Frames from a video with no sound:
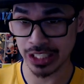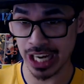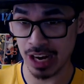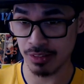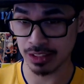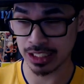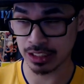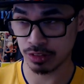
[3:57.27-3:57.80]
I have
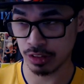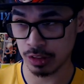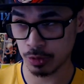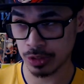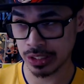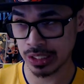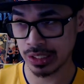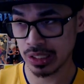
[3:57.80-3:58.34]
a lot of fun
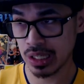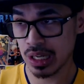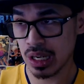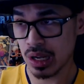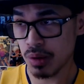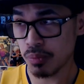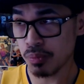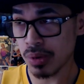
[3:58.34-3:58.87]
with it,
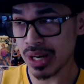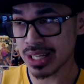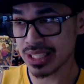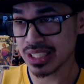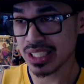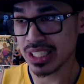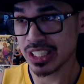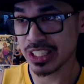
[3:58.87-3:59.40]

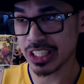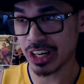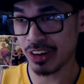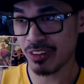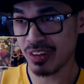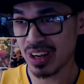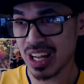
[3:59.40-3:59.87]
but you know,